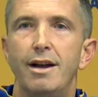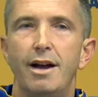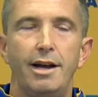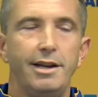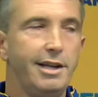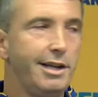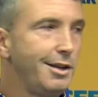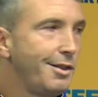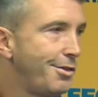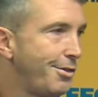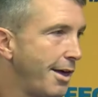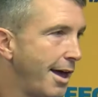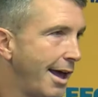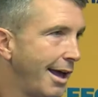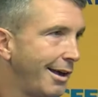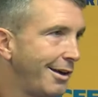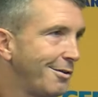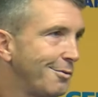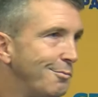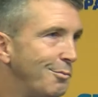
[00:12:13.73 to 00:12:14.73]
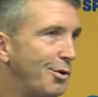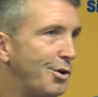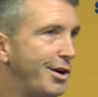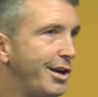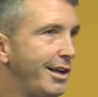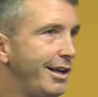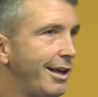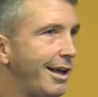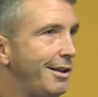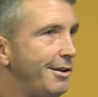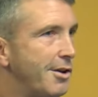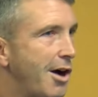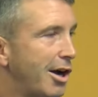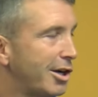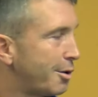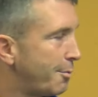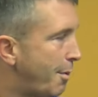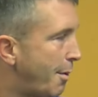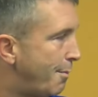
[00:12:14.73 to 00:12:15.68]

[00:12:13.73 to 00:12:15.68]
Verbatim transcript: I need to thank Marie and Dr.